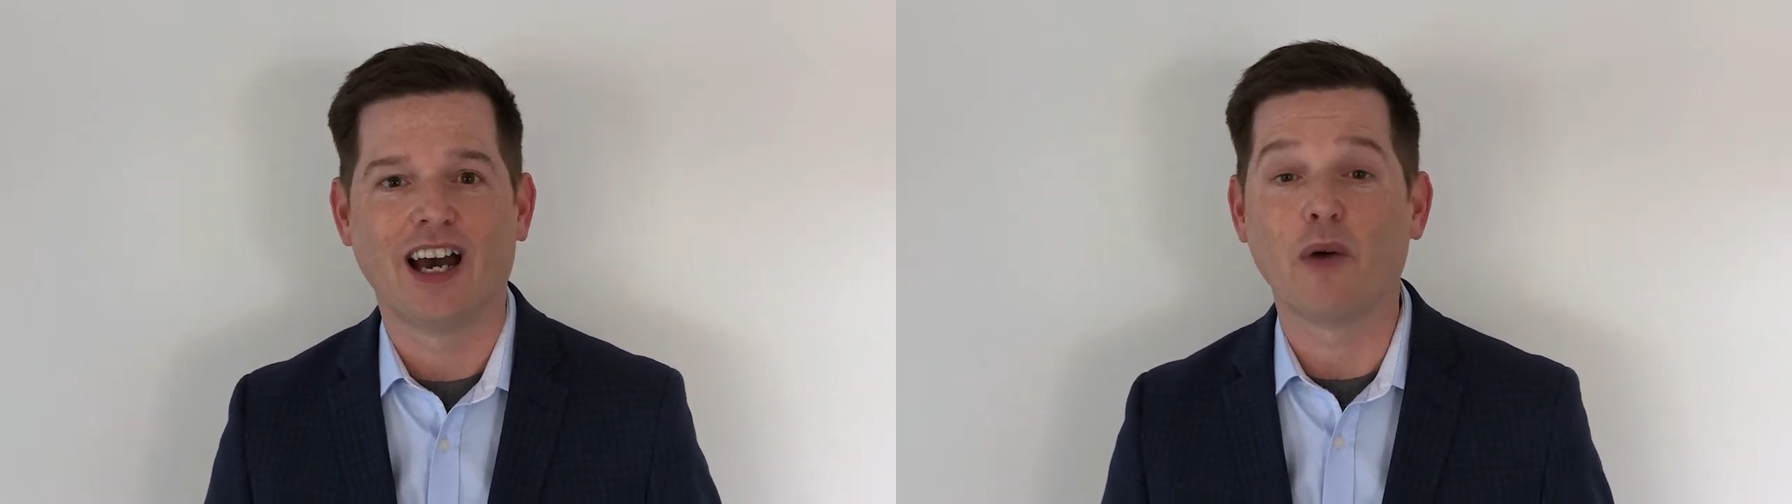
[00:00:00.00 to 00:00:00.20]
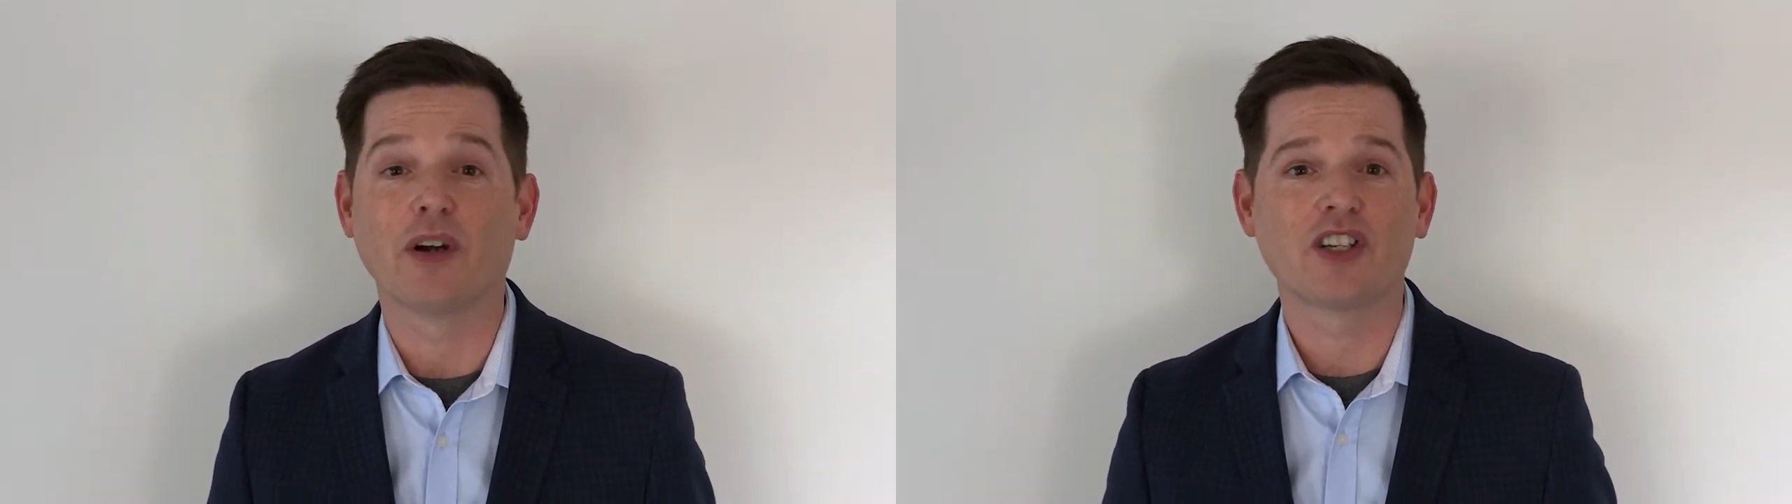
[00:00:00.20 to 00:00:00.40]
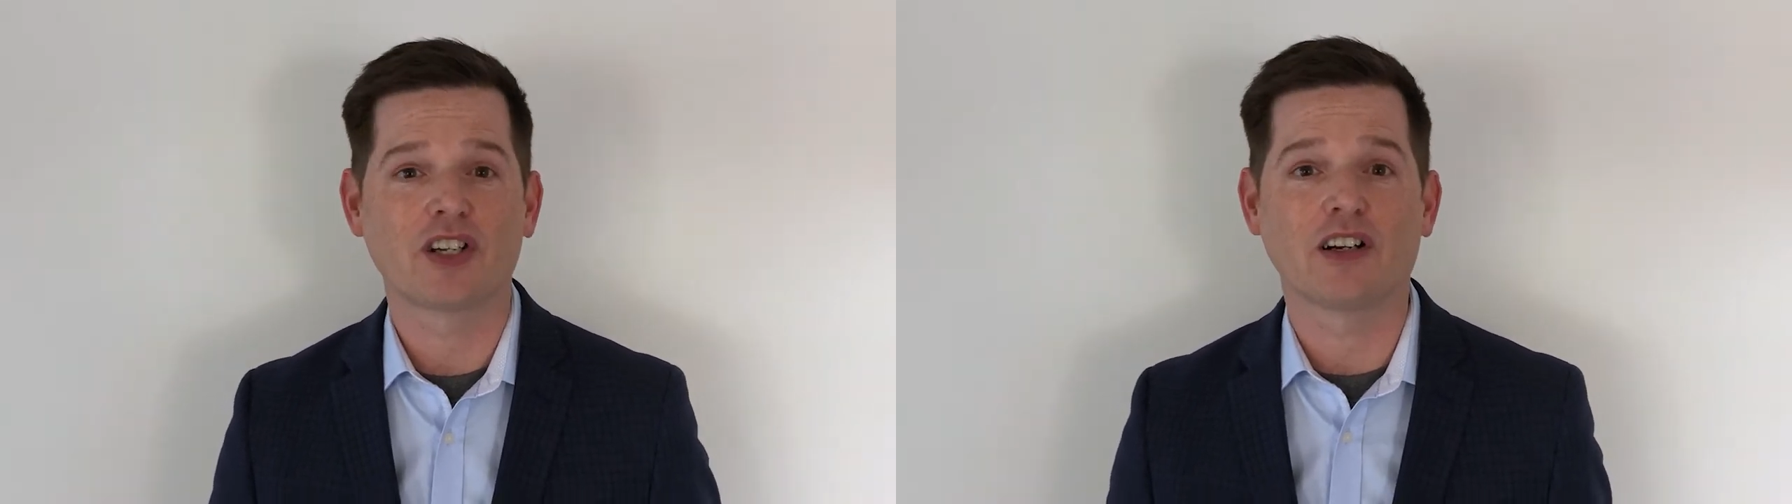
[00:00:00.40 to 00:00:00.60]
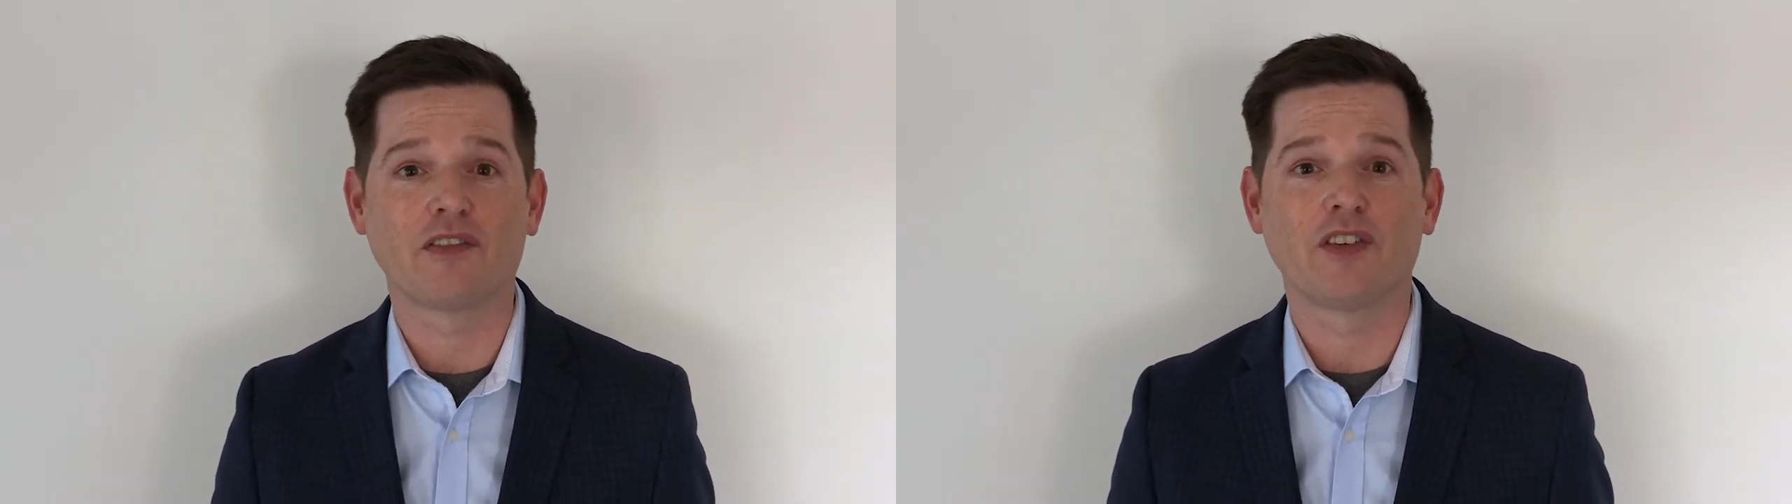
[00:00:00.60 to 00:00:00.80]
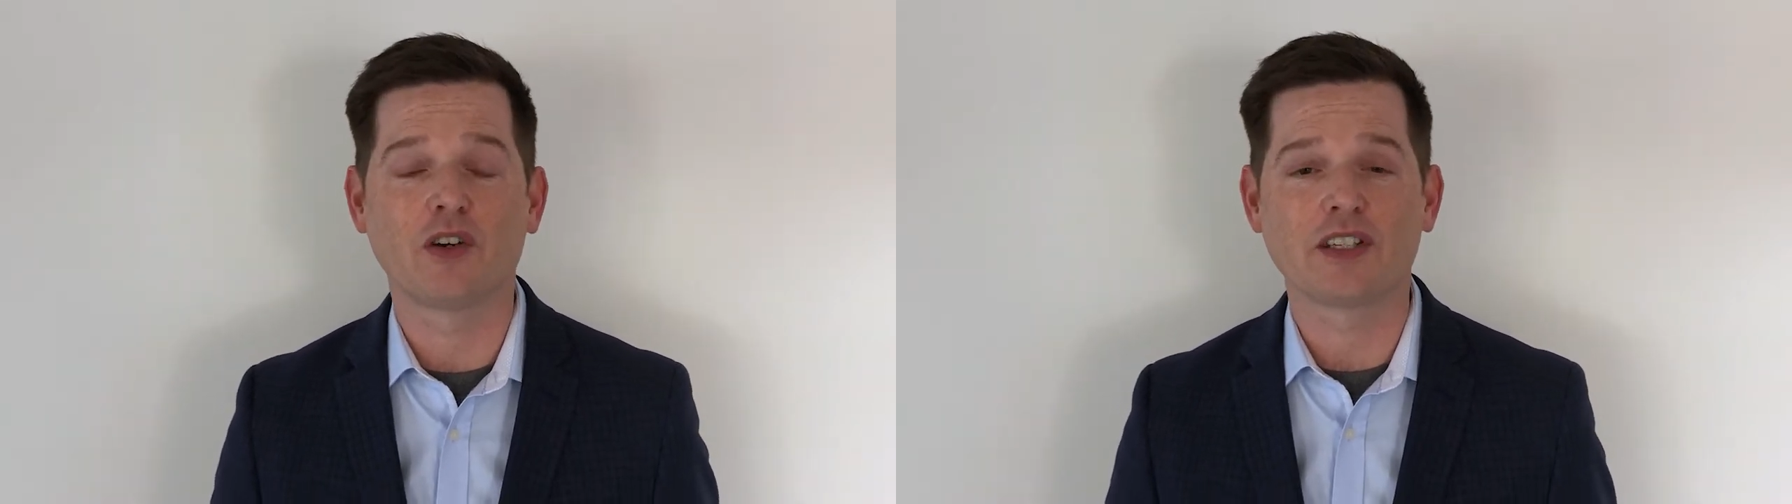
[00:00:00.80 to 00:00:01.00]
I want to share
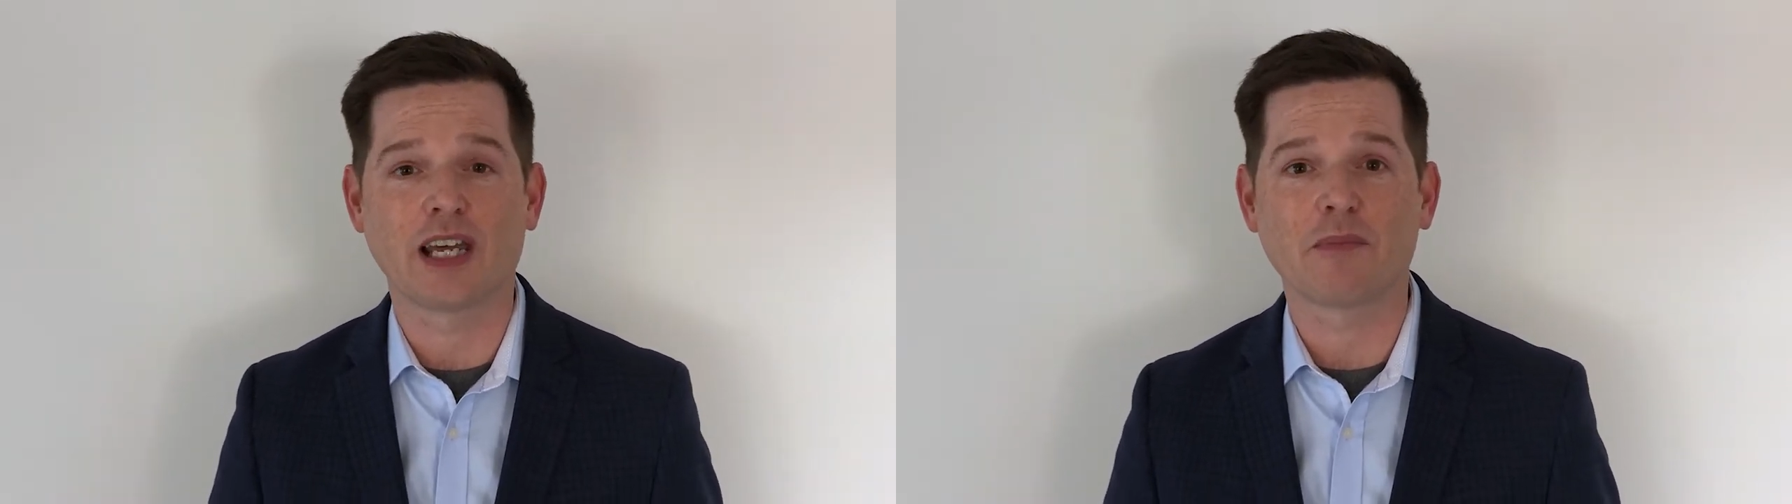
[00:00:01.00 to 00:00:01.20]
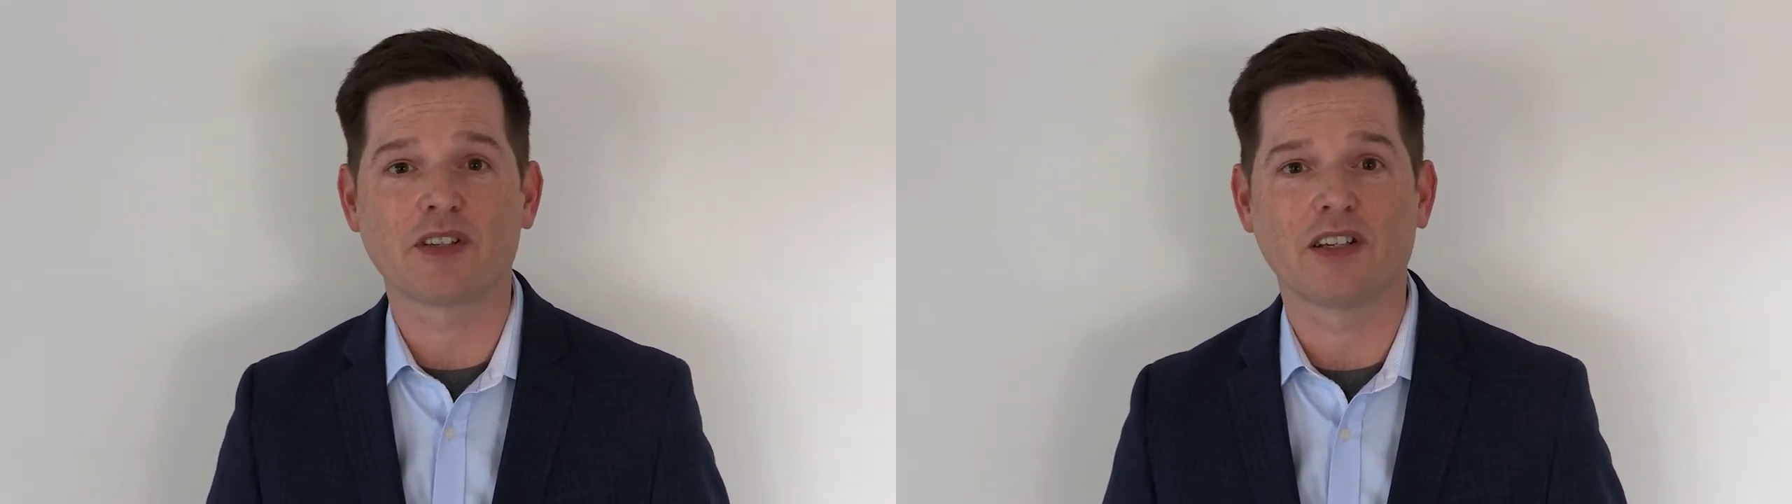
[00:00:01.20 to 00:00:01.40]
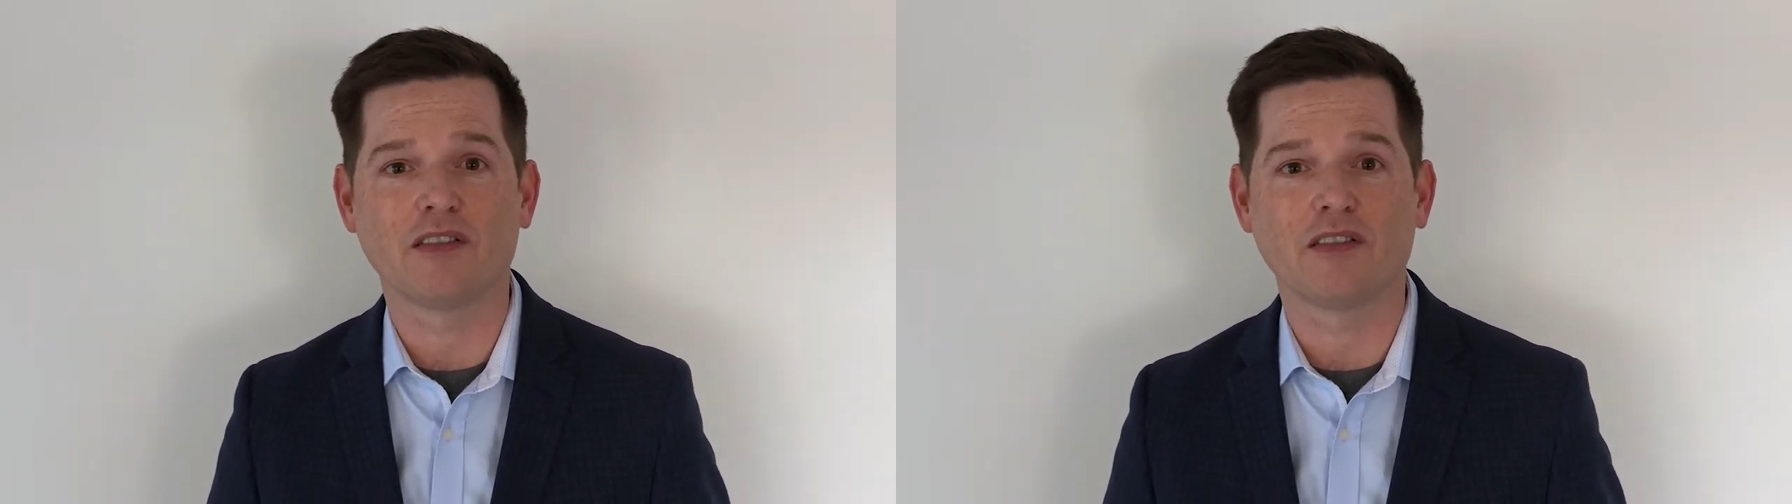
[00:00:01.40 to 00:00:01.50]
a few examples